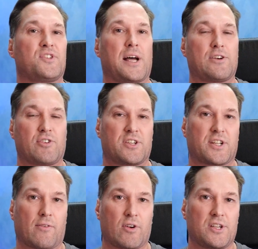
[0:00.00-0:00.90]
Star Trek
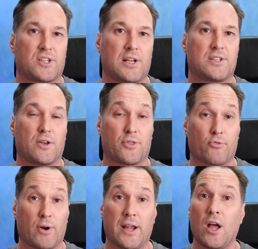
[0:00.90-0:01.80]
Discovery season
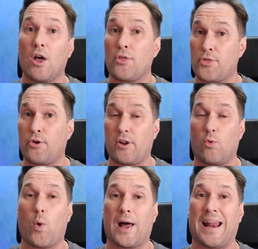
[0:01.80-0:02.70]
3,
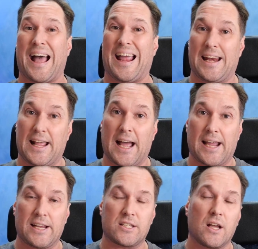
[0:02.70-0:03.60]

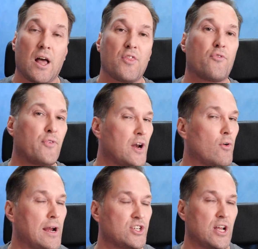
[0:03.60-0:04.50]
3188, the
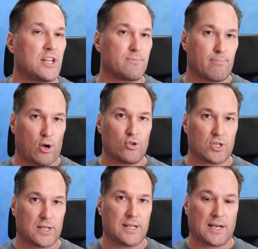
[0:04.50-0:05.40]
Federation has mostly